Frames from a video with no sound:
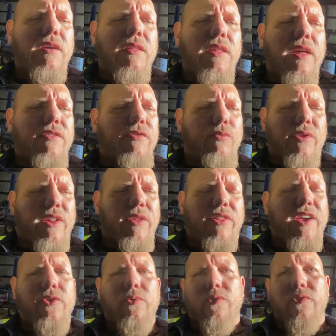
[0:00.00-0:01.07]
that's with
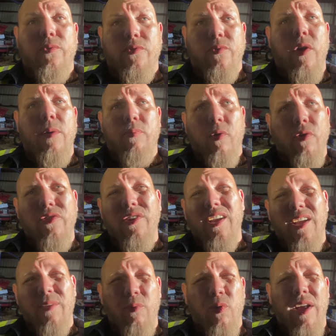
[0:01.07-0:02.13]
cathedrals. With square ports, you're
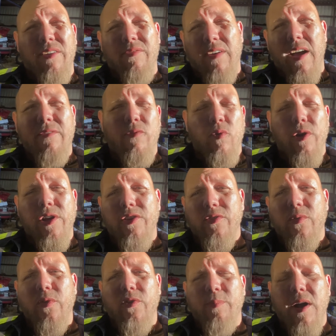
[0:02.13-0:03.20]
going to get more like 540-ish
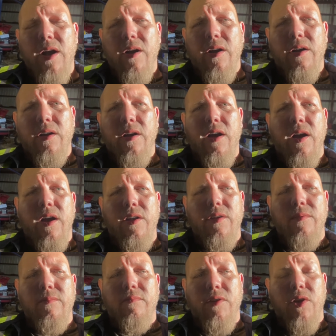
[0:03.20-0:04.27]
horsepower.
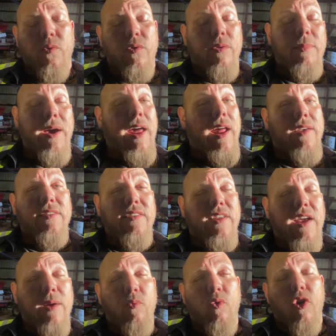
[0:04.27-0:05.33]
Go with a badass
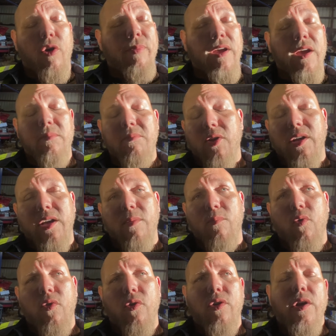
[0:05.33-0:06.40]
intake, more RPM, you can get
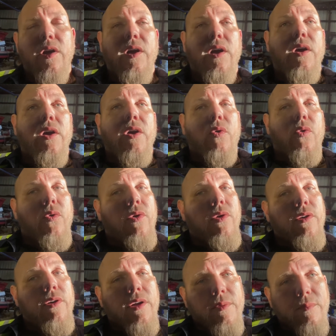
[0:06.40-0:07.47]
more,
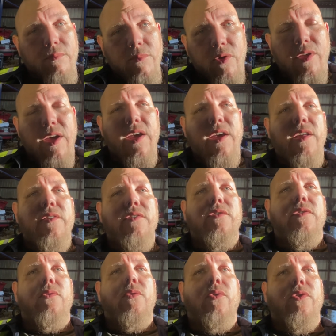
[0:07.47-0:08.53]
or mill the heads,
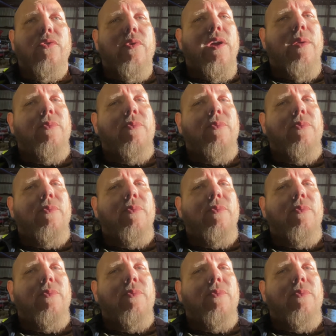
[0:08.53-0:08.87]
or do what I'm